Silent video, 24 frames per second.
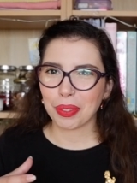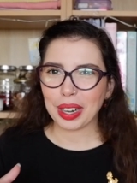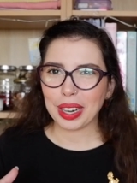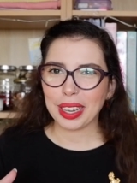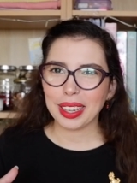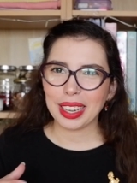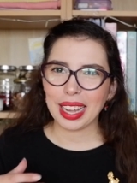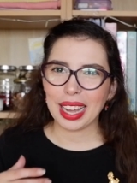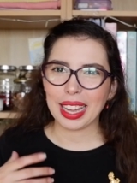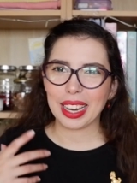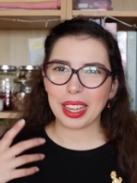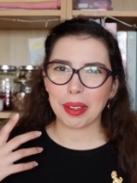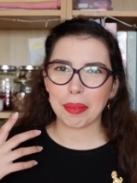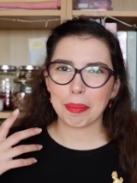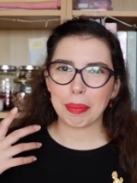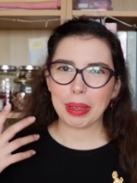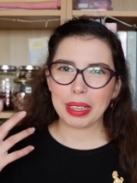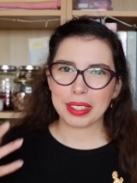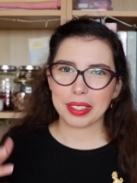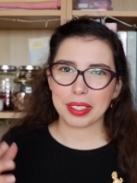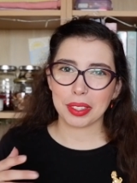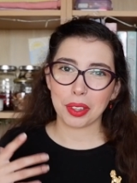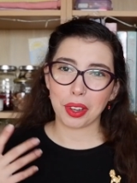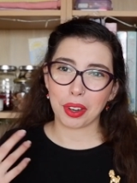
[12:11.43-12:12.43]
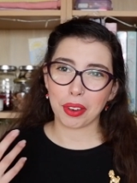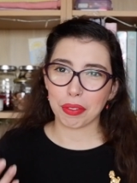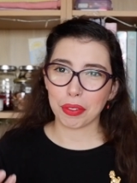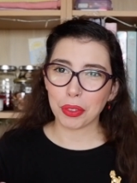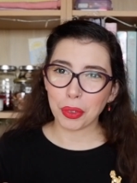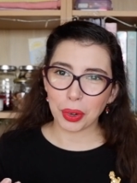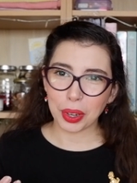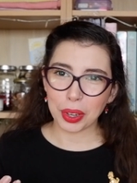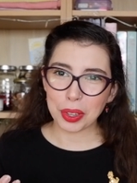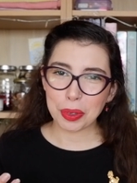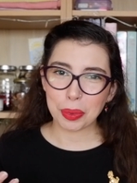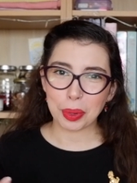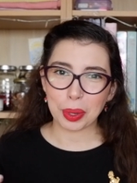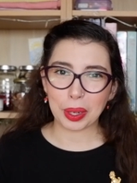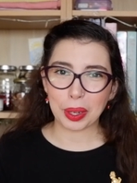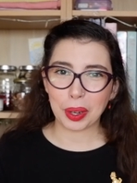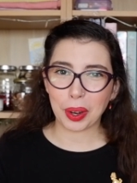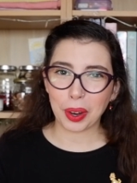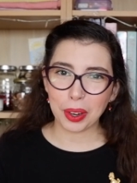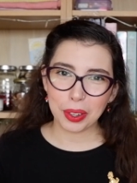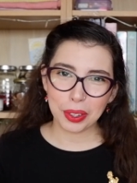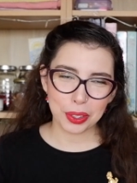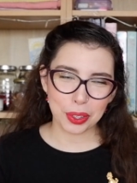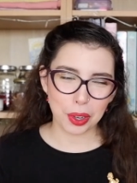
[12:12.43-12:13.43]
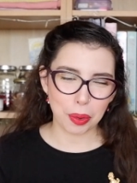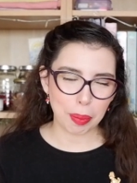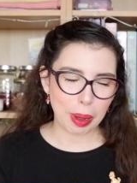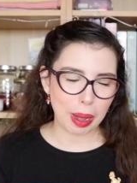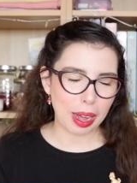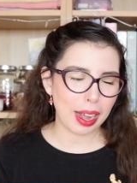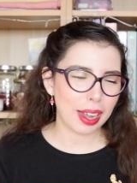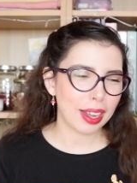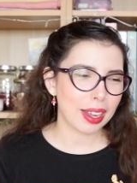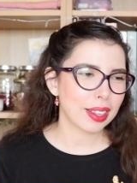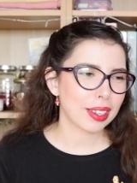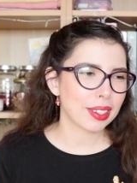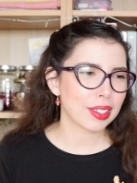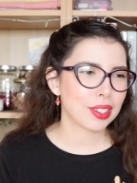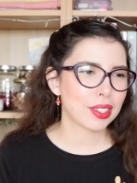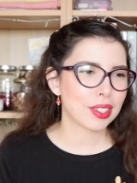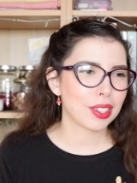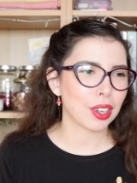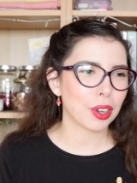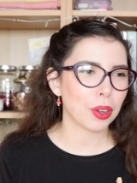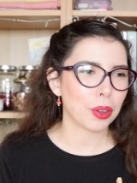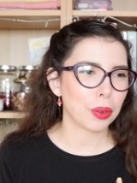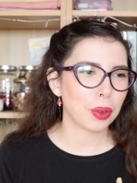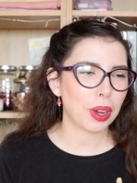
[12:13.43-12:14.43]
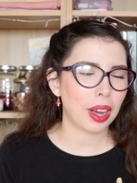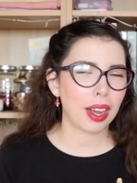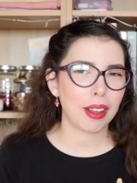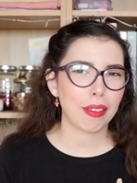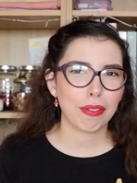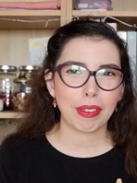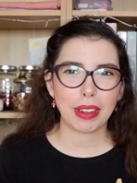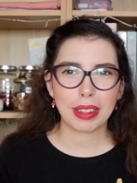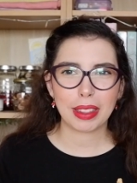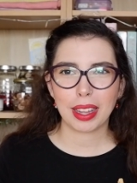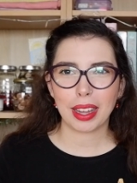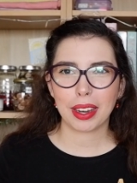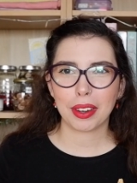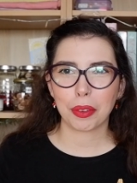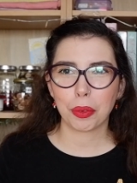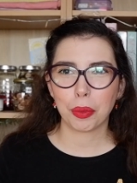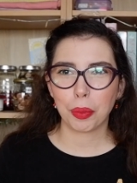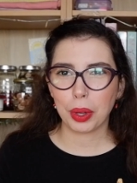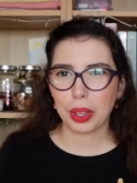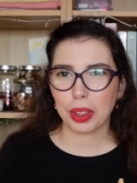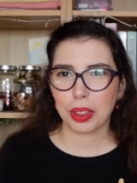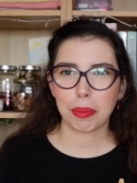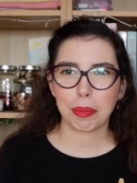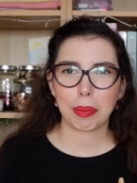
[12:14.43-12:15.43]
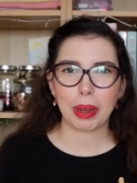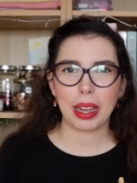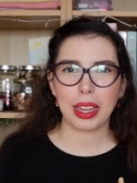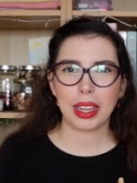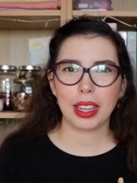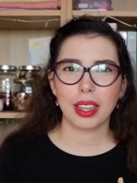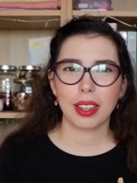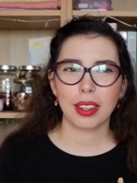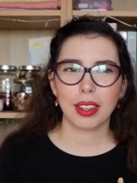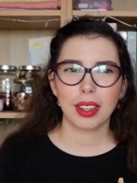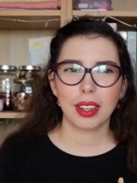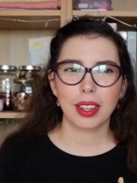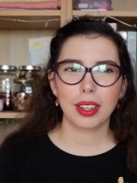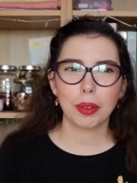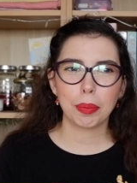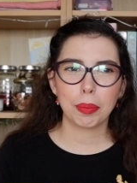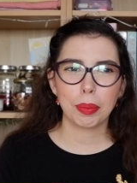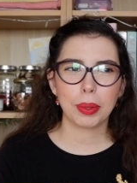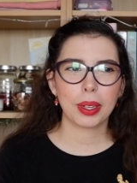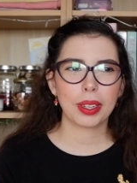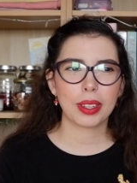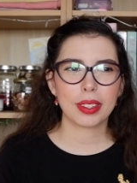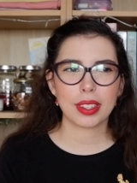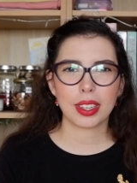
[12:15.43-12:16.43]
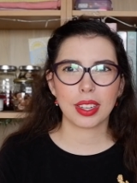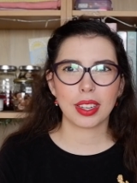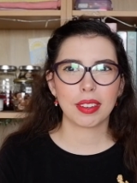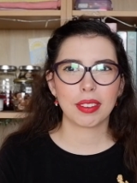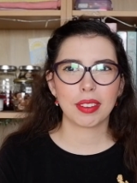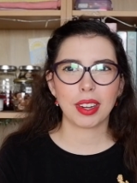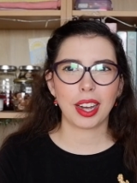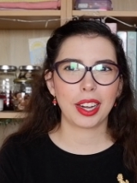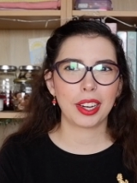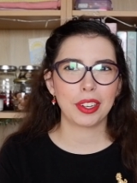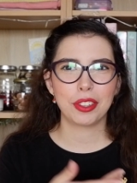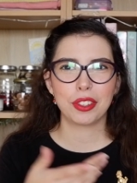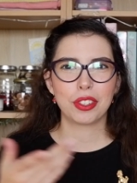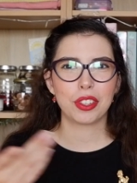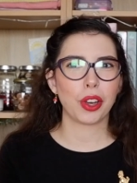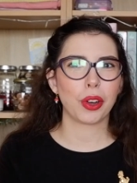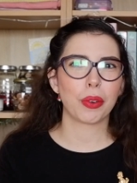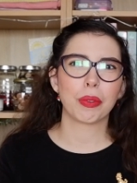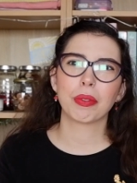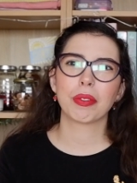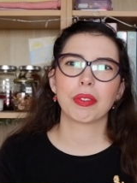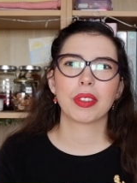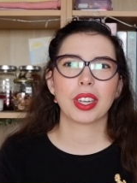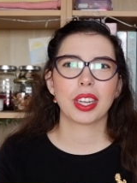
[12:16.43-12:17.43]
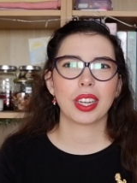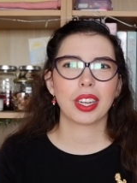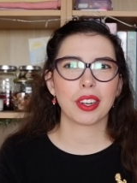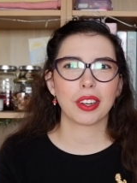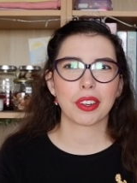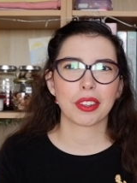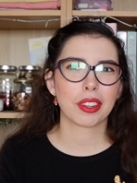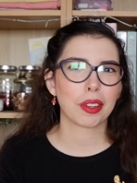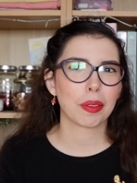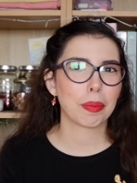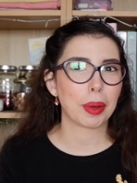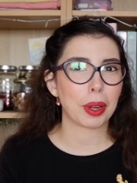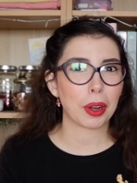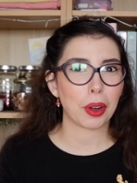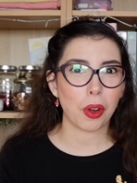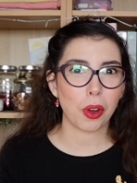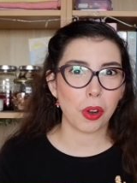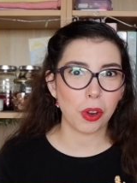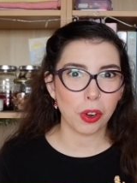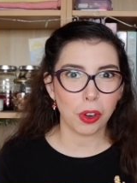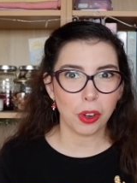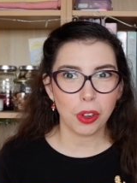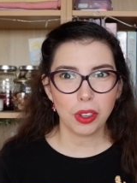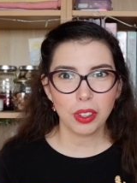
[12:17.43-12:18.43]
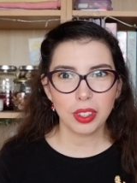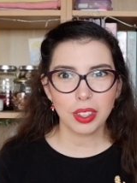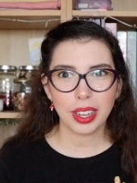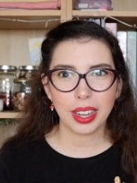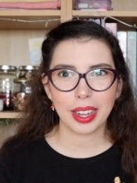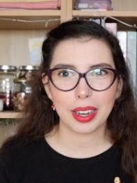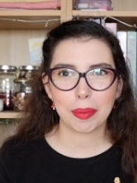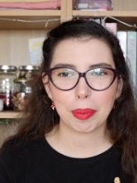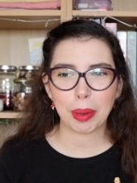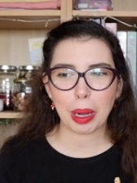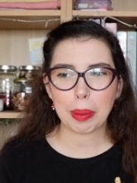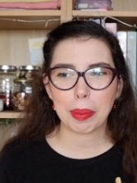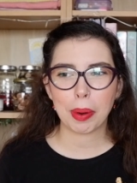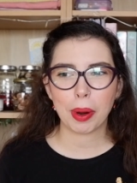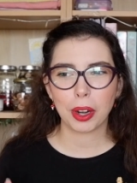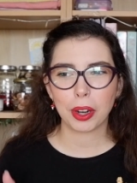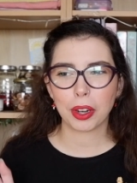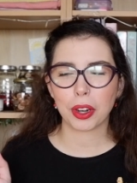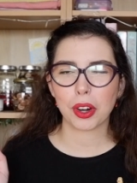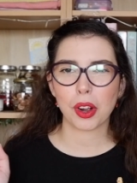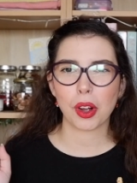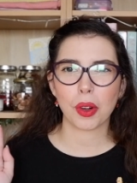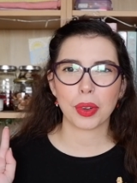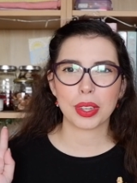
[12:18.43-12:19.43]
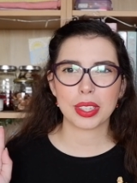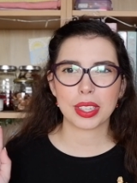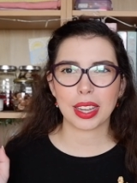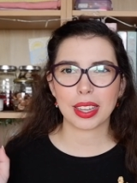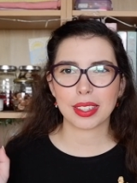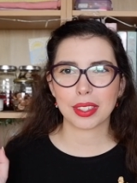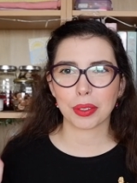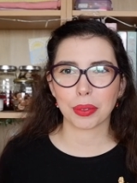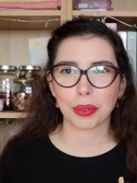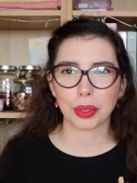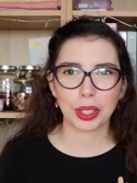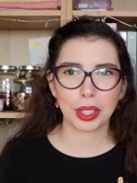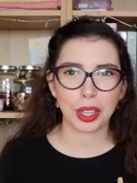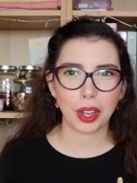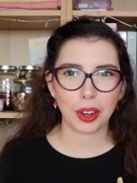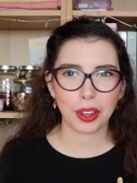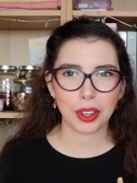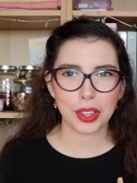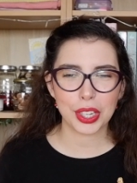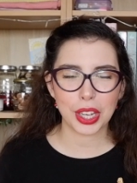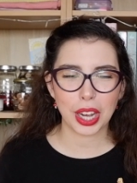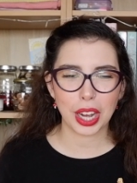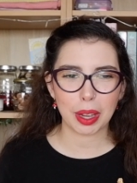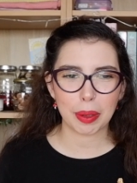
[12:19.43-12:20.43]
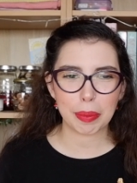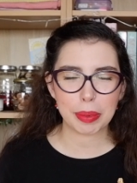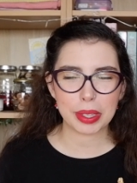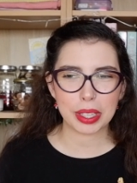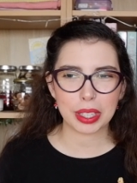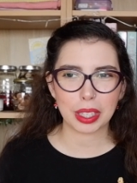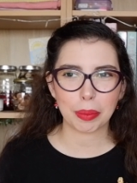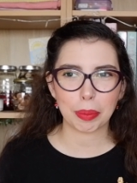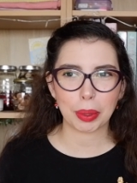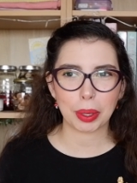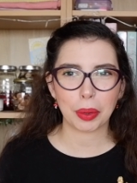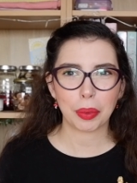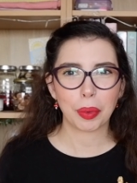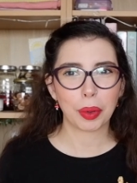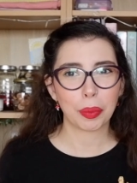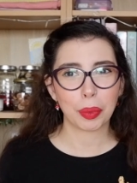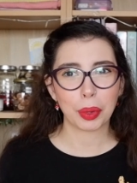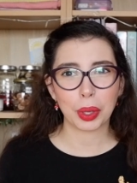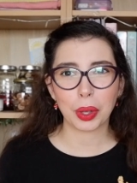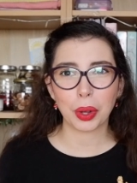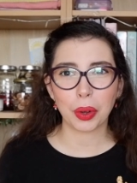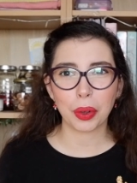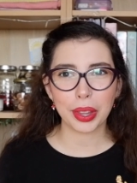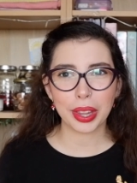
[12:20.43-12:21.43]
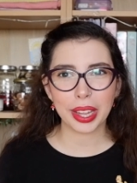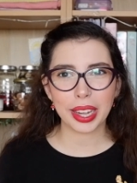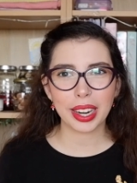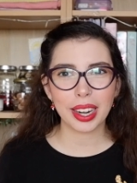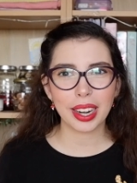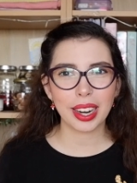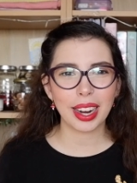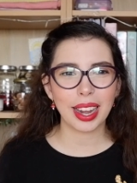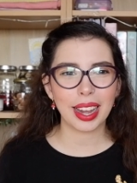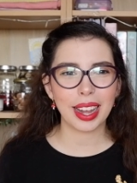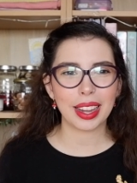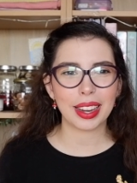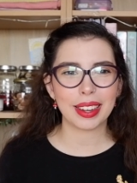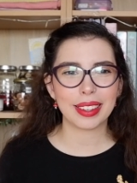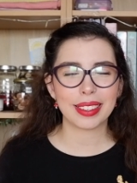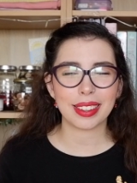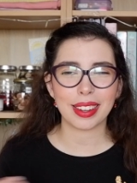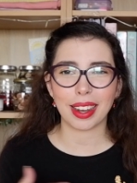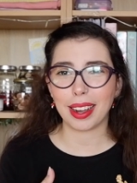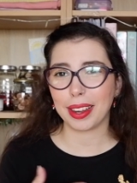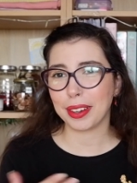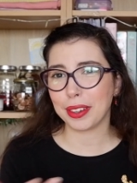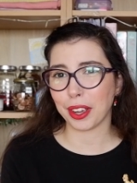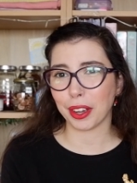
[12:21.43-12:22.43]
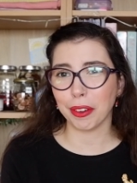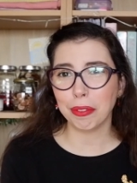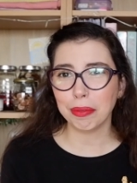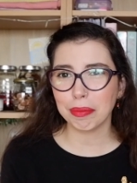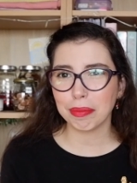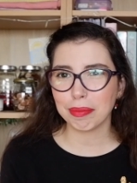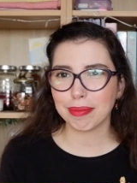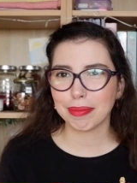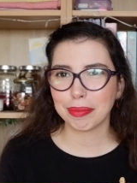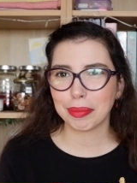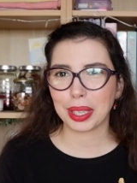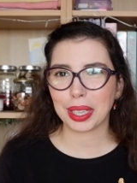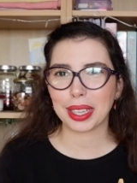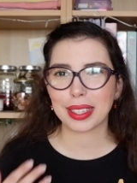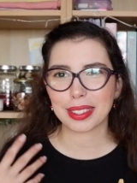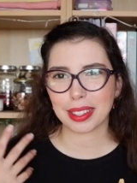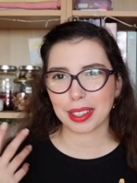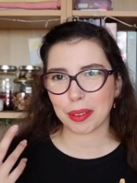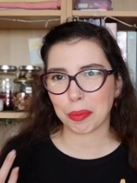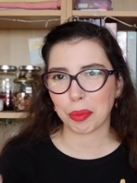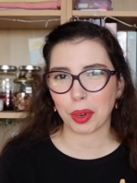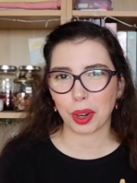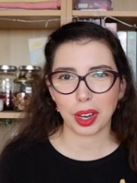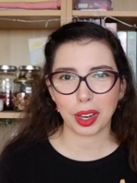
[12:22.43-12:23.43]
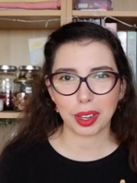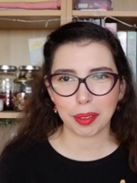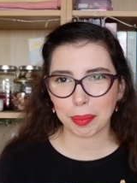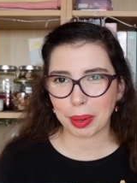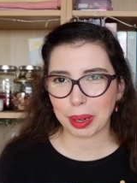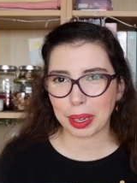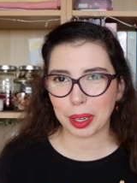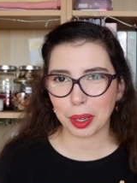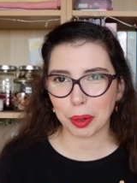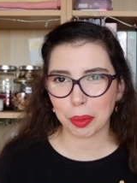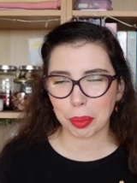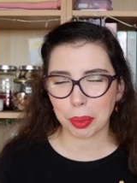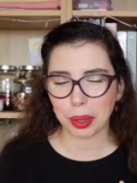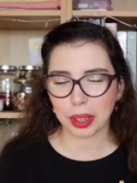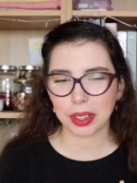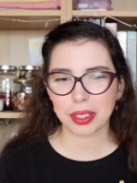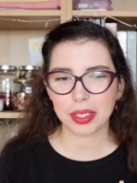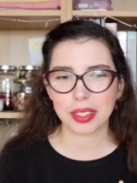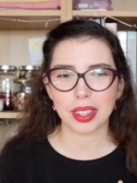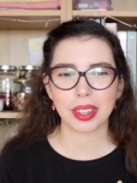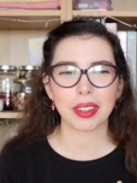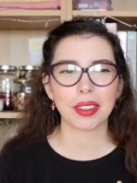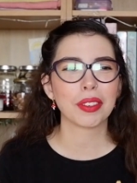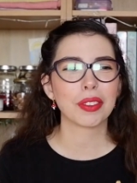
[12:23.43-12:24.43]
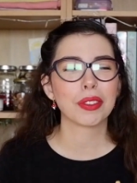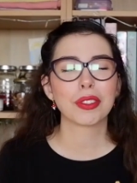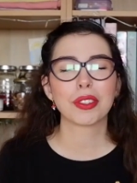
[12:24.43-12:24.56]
right? And it makes a lot of noise when cars go by. So I find that with my earplugs in, I don't hear them at all, and my partner always has a really hard time sleeping when we go there, and I don't, because I'm wearing my earplugs in.